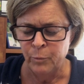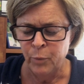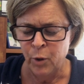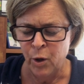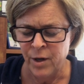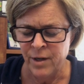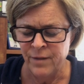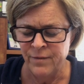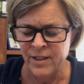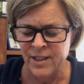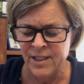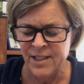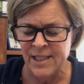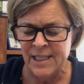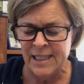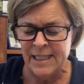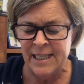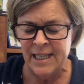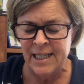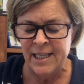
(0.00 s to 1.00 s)
part of it
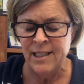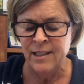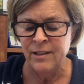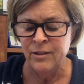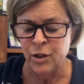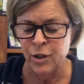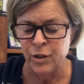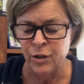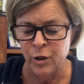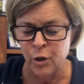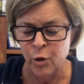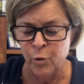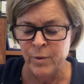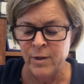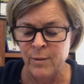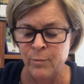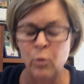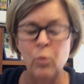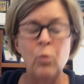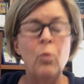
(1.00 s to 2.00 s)
is in getting to know
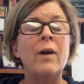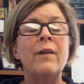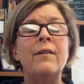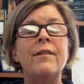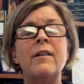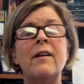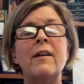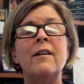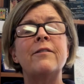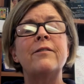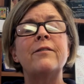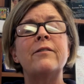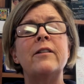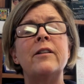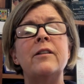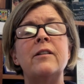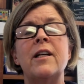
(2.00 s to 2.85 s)
people well enough